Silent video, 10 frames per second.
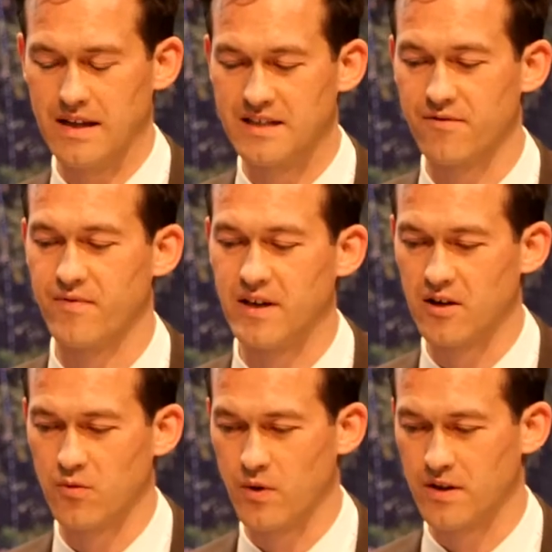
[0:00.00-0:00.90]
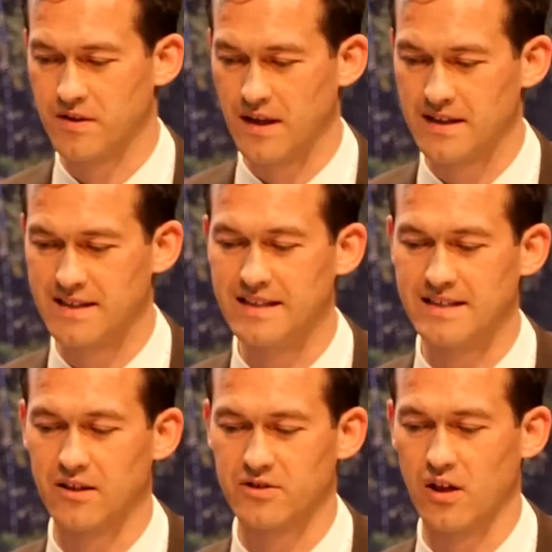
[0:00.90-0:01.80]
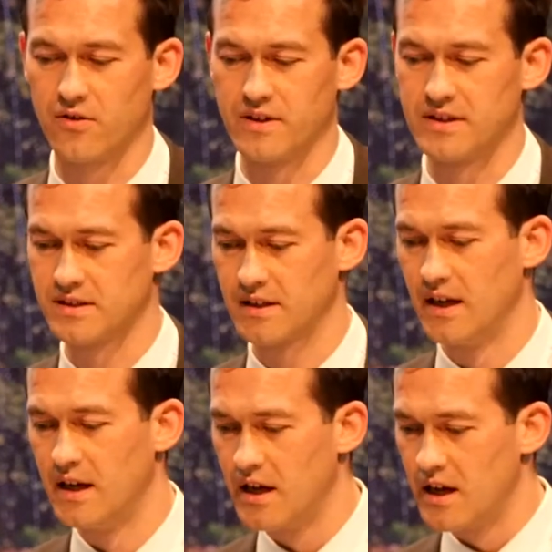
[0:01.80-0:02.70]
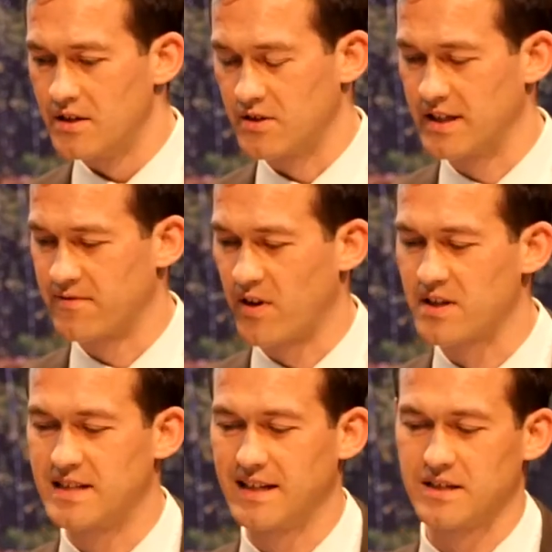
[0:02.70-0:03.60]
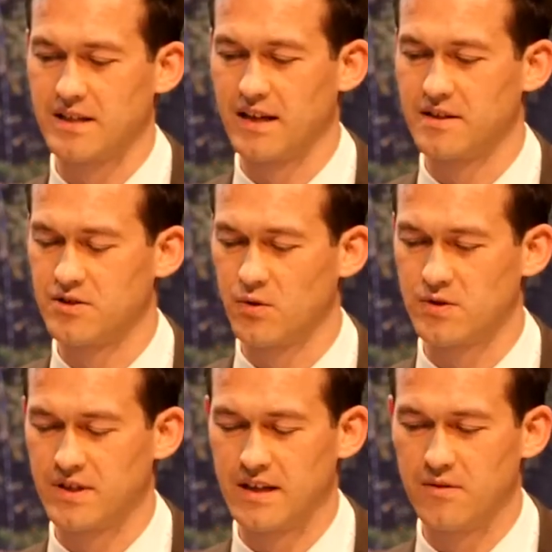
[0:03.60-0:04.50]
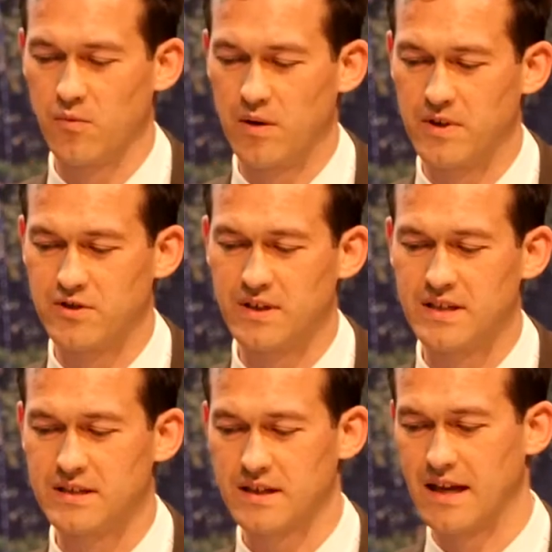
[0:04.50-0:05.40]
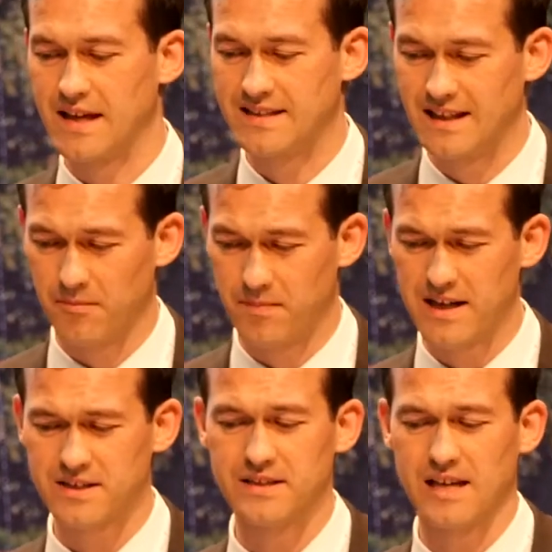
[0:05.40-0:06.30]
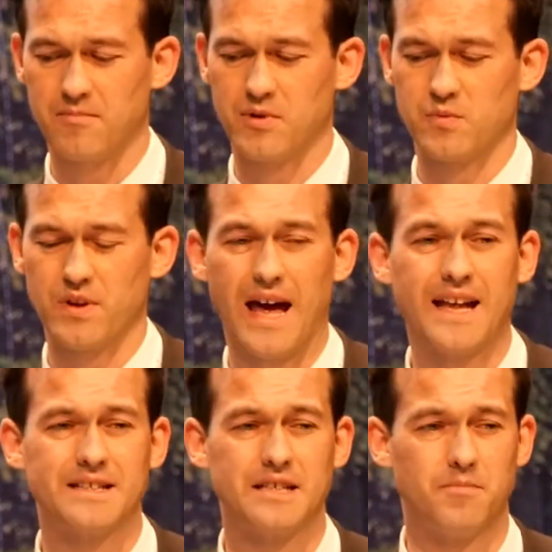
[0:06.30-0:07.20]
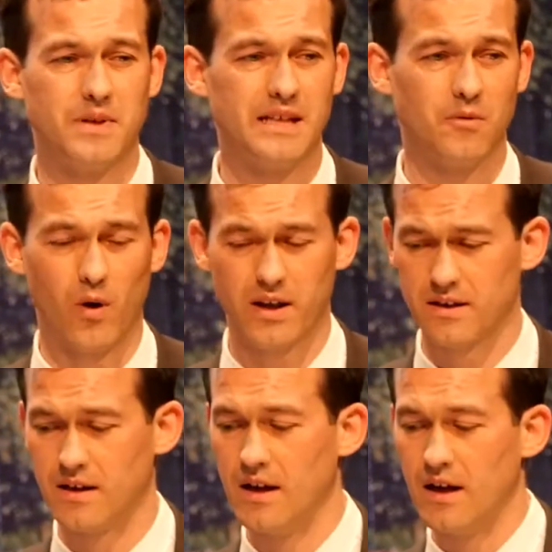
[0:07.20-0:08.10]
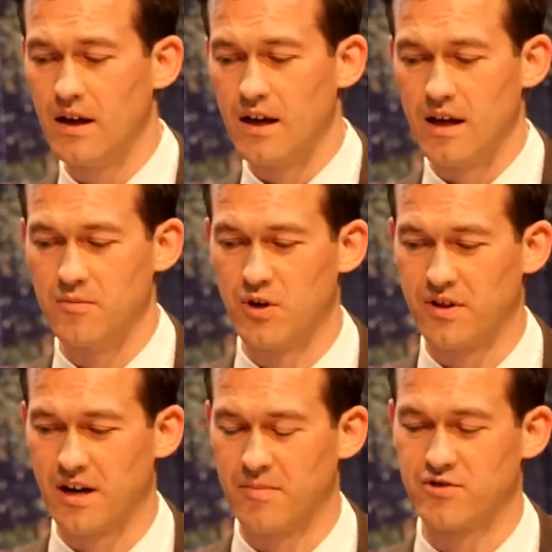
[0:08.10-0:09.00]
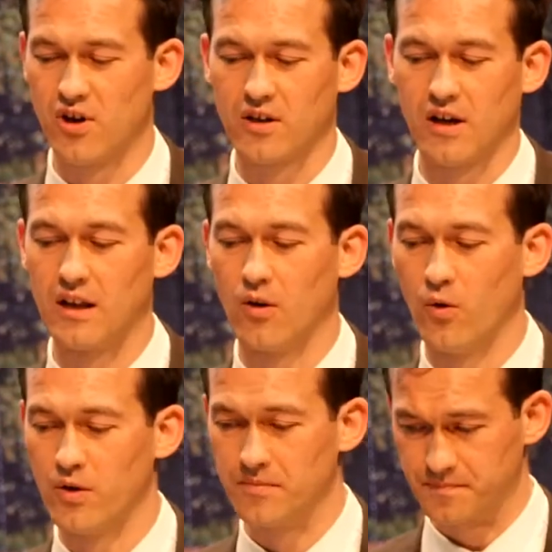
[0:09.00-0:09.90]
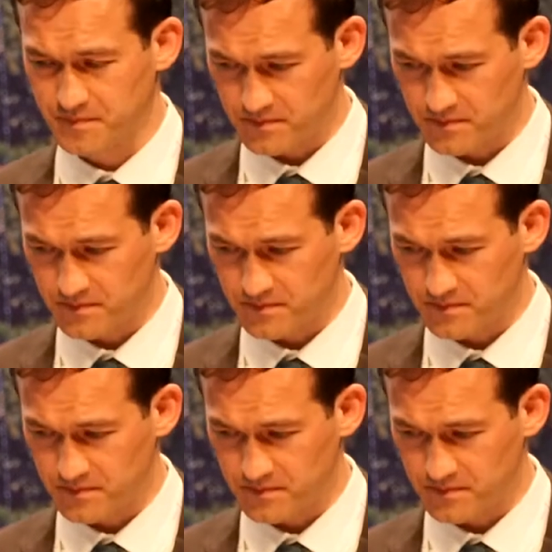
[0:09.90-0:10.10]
interfere with T-cell tolerance. So this first data slide shows that when we treated CLL patient samples with anti-PD-1 immunotherapy drug alone,